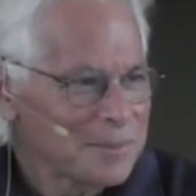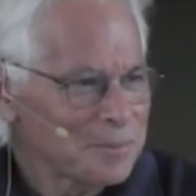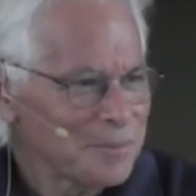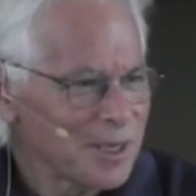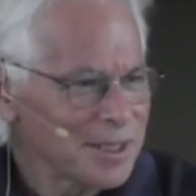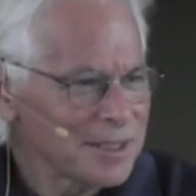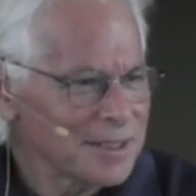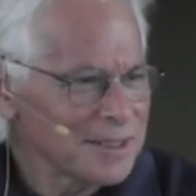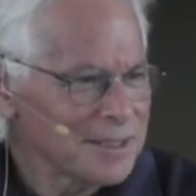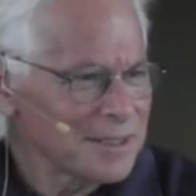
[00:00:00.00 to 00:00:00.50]

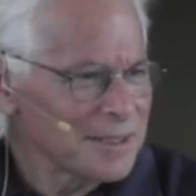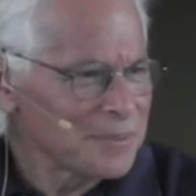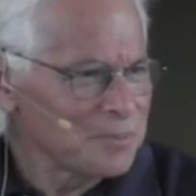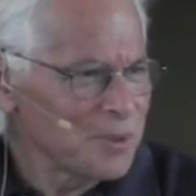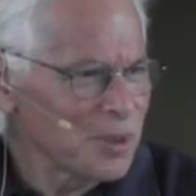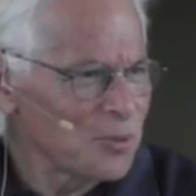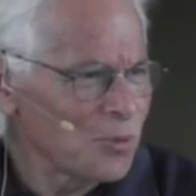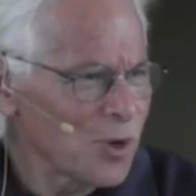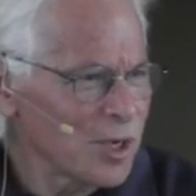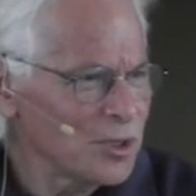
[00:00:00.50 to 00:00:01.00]

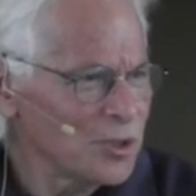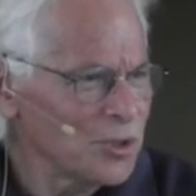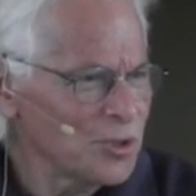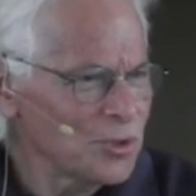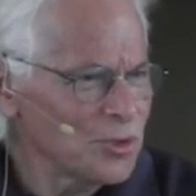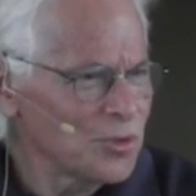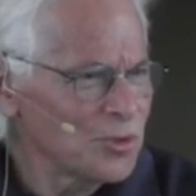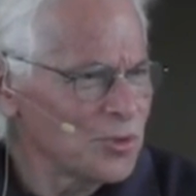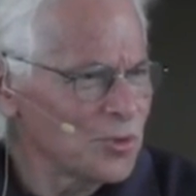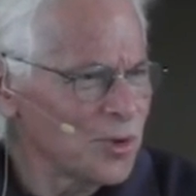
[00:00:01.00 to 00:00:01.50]
But when
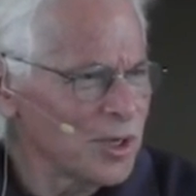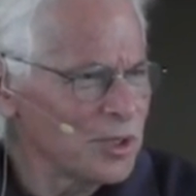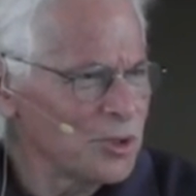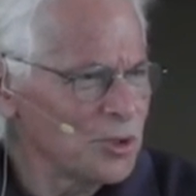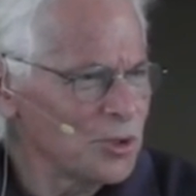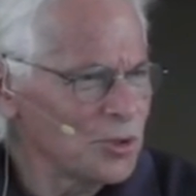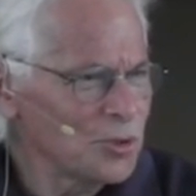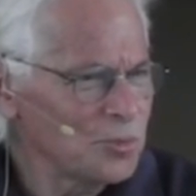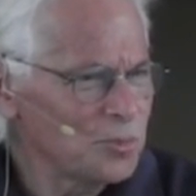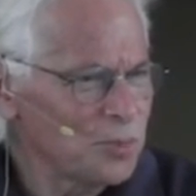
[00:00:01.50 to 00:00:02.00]

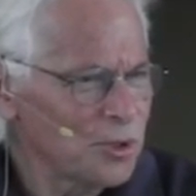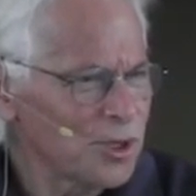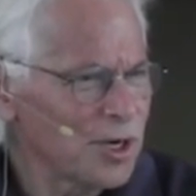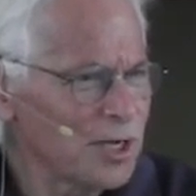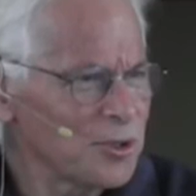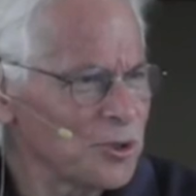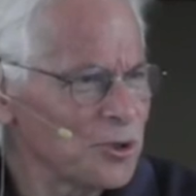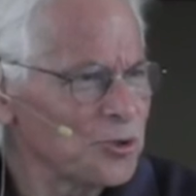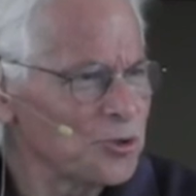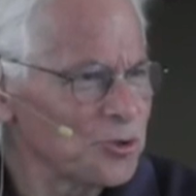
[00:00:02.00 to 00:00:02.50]
you put
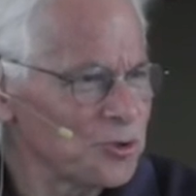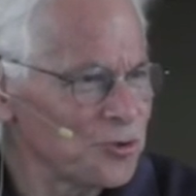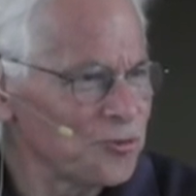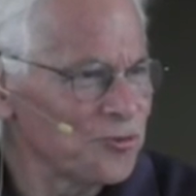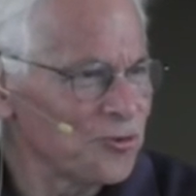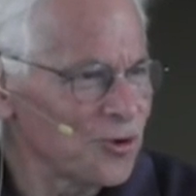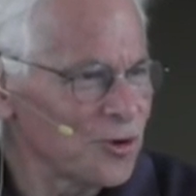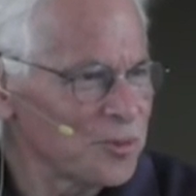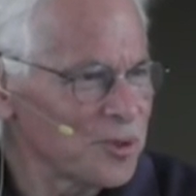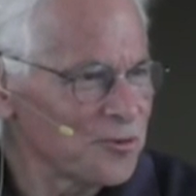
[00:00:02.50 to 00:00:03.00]
on your
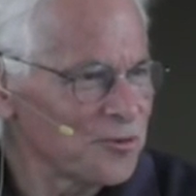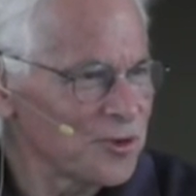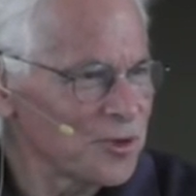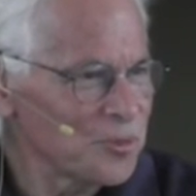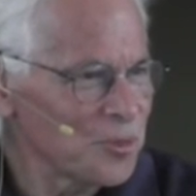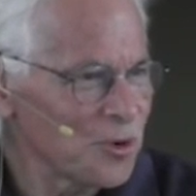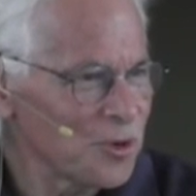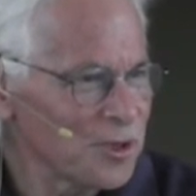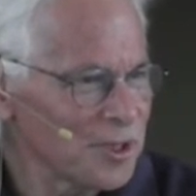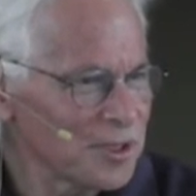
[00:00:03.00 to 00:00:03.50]
uniform every
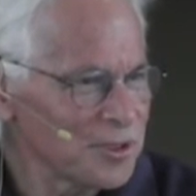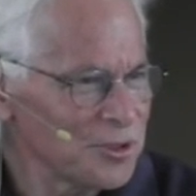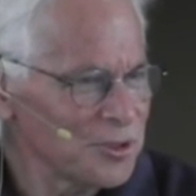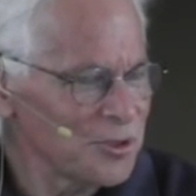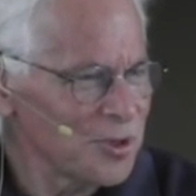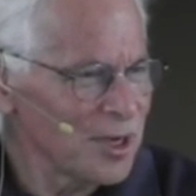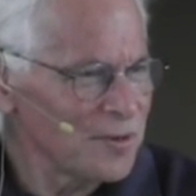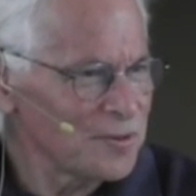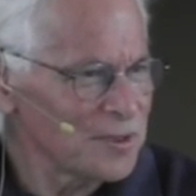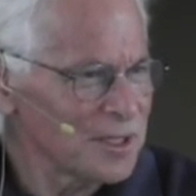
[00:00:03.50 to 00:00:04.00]
morning, do
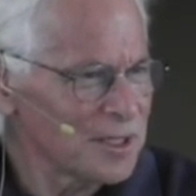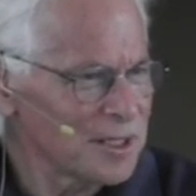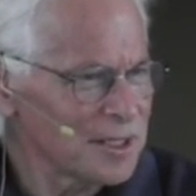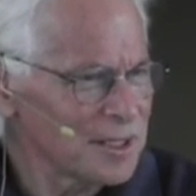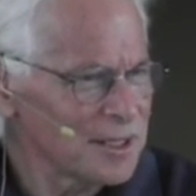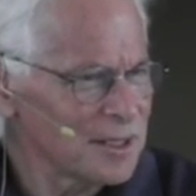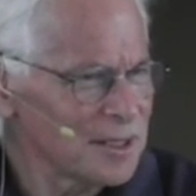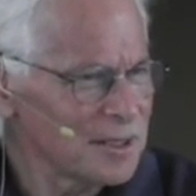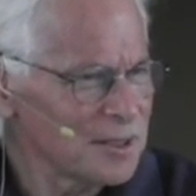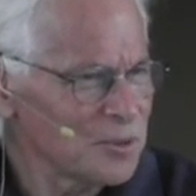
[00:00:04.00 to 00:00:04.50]
you have a lot
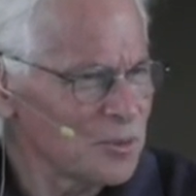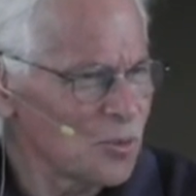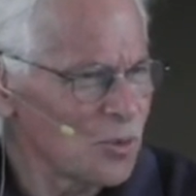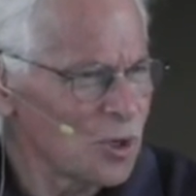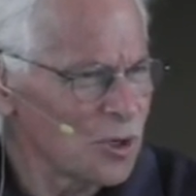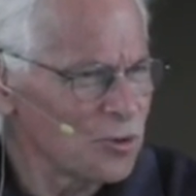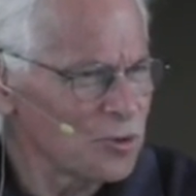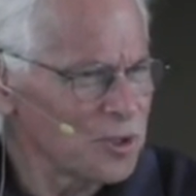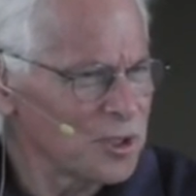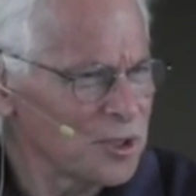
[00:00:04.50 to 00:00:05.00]
of
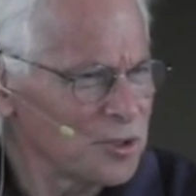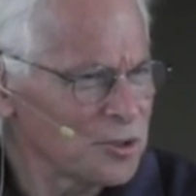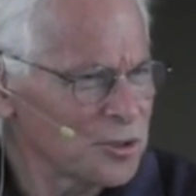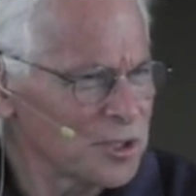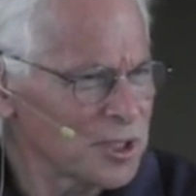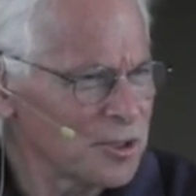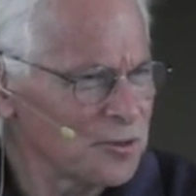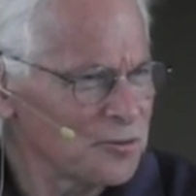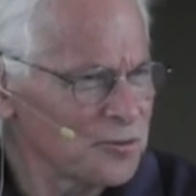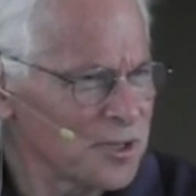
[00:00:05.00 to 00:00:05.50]
worry or
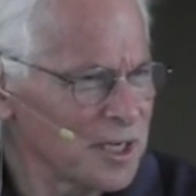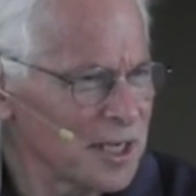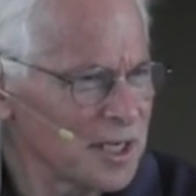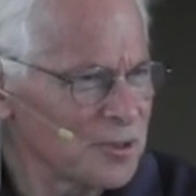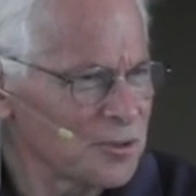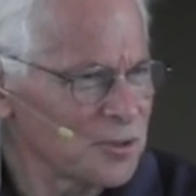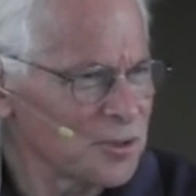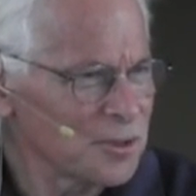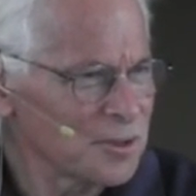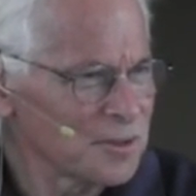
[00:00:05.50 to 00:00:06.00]

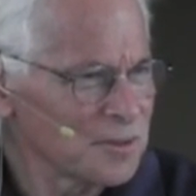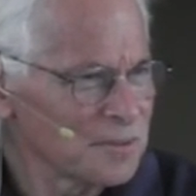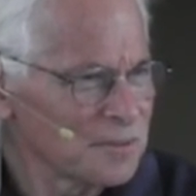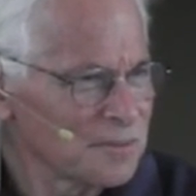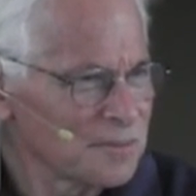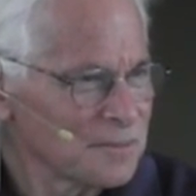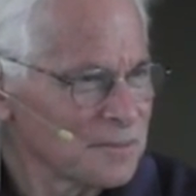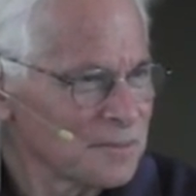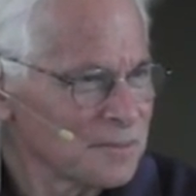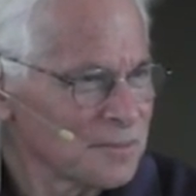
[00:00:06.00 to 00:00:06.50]
self-doubt?
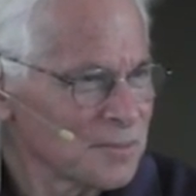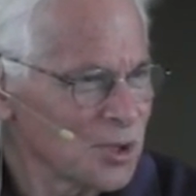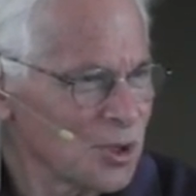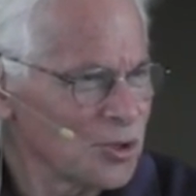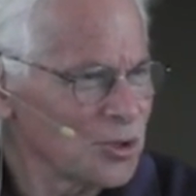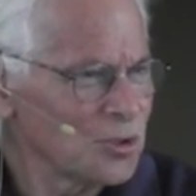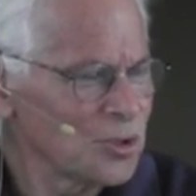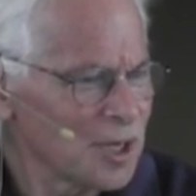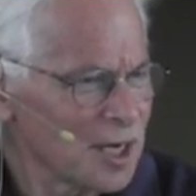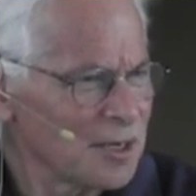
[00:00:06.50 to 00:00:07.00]

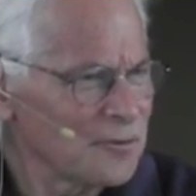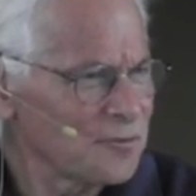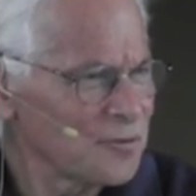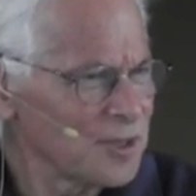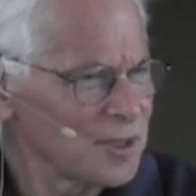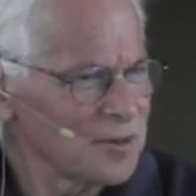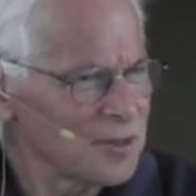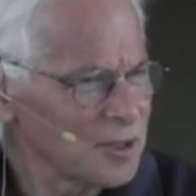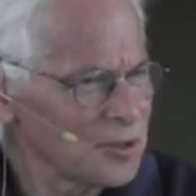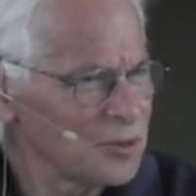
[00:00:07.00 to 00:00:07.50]
Or are you
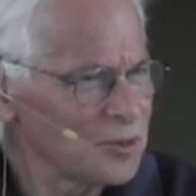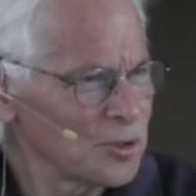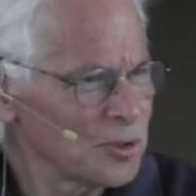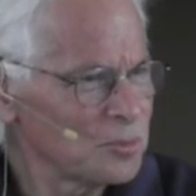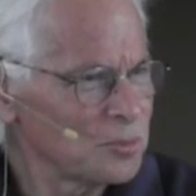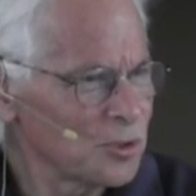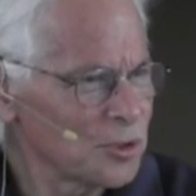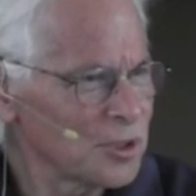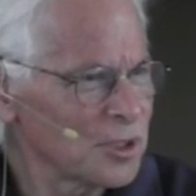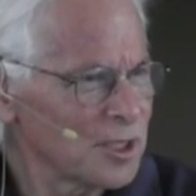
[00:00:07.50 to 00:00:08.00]
confident that you
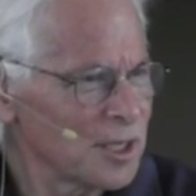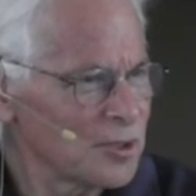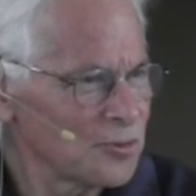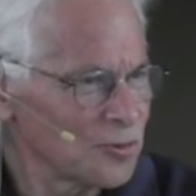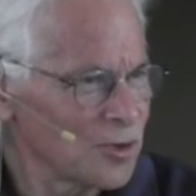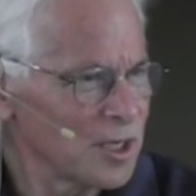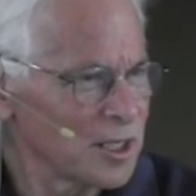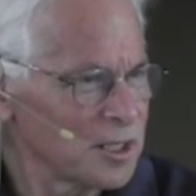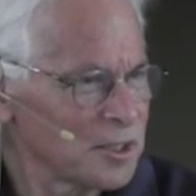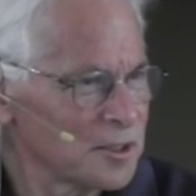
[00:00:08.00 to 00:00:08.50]
can put it
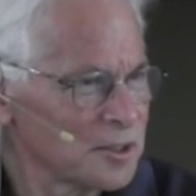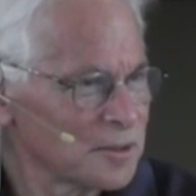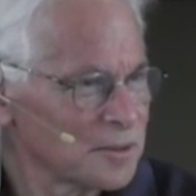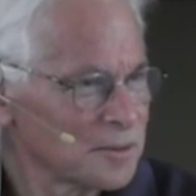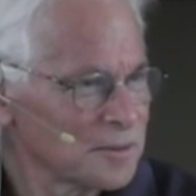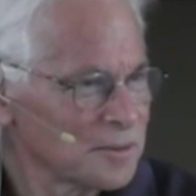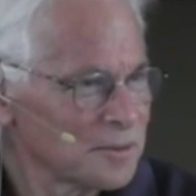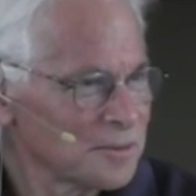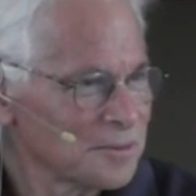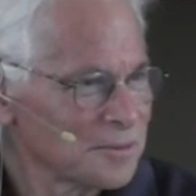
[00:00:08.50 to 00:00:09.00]
on right?
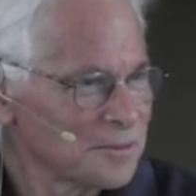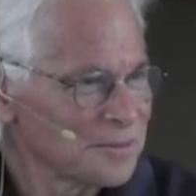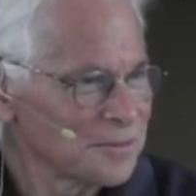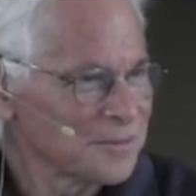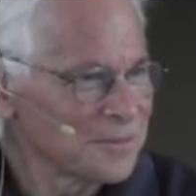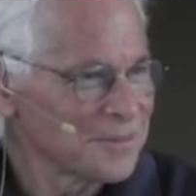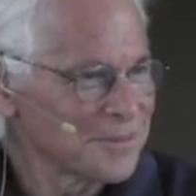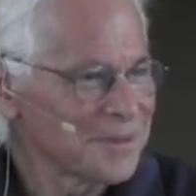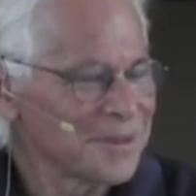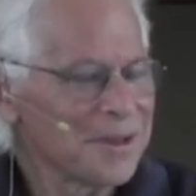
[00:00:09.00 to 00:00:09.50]

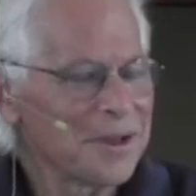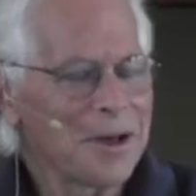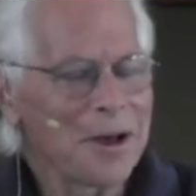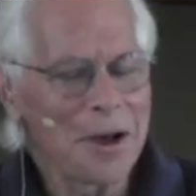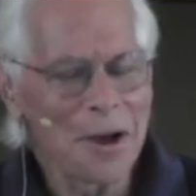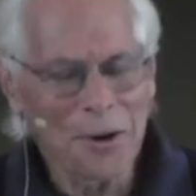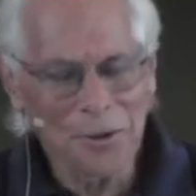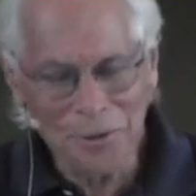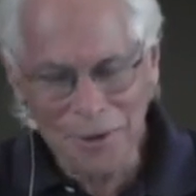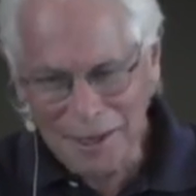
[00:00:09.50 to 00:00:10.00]

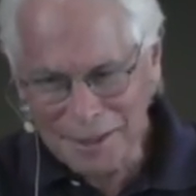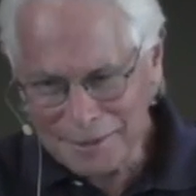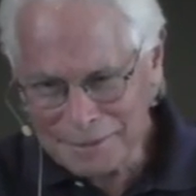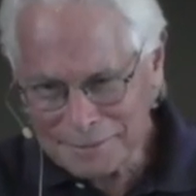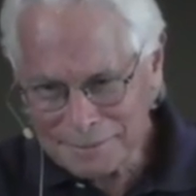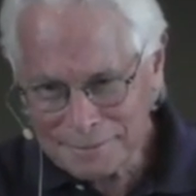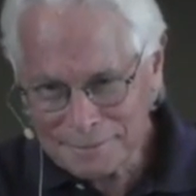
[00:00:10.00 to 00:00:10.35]
All right.